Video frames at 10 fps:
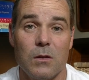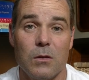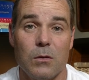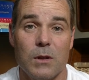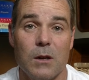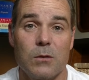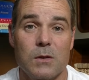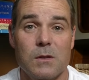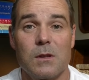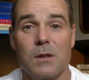to
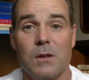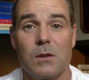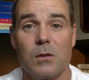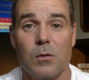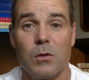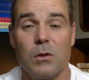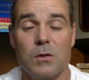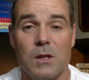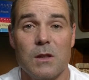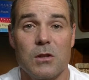douse.
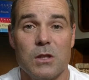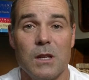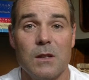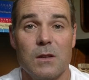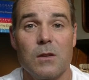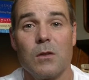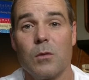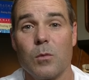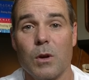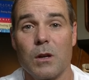Using the sheet,
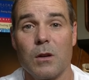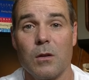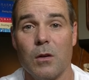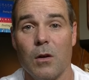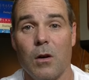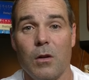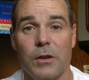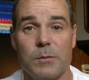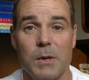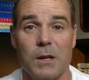We're going to haul
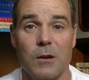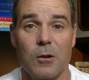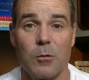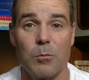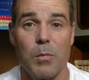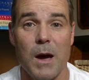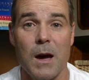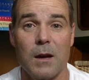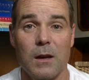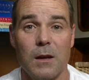the spinnaker
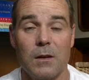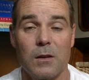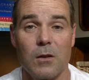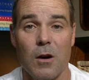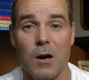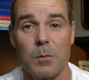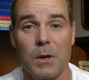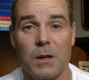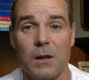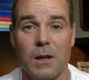back into the
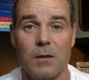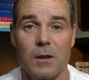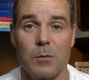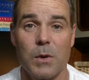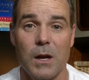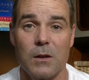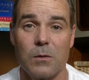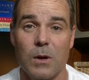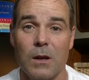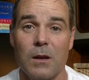cockpit and down the
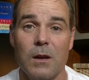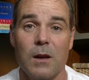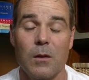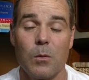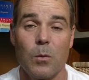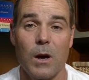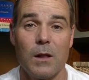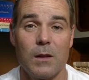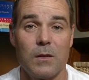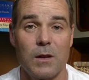companionway,
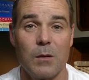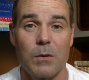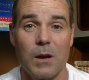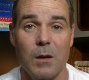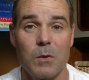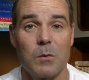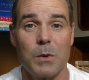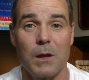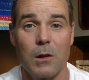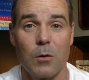while at the same time it's
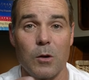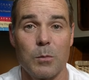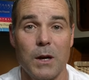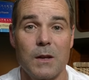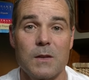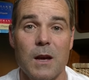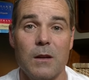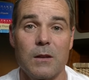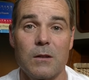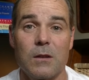being lowered by its
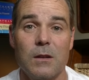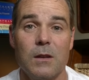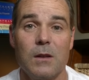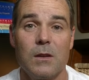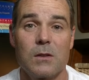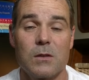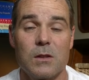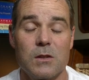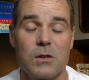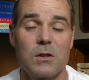halyard. So
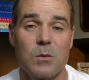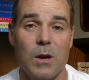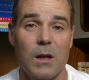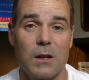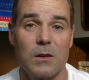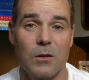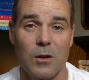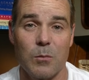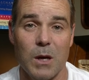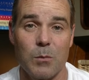this is just the way I like to do it
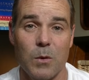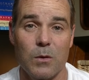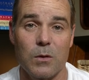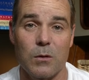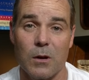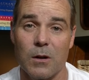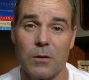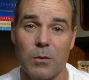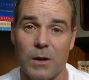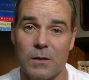on my boat. There are
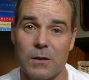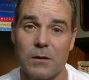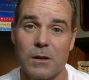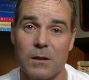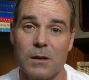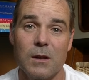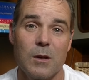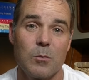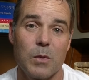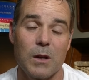other ways to do it,
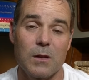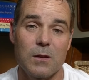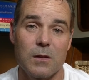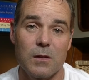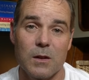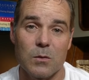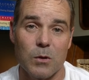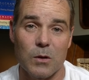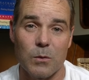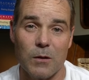but this
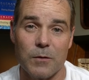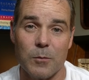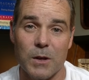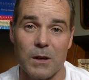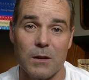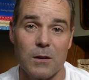works well for me